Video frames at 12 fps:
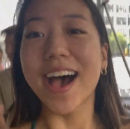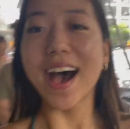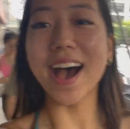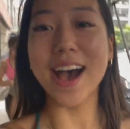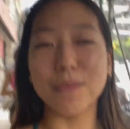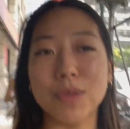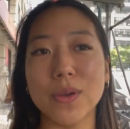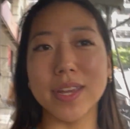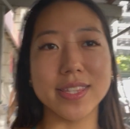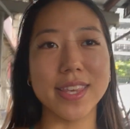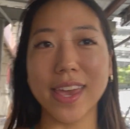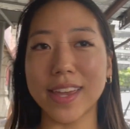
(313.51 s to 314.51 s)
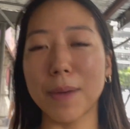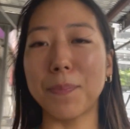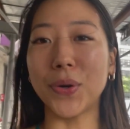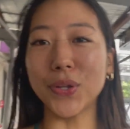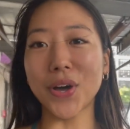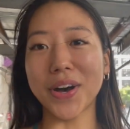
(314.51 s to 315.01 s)
Um, it's like a
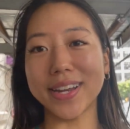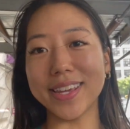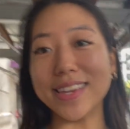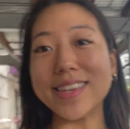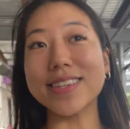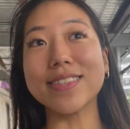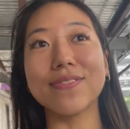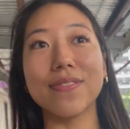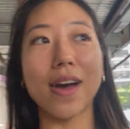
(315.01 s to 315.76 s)
Pilates,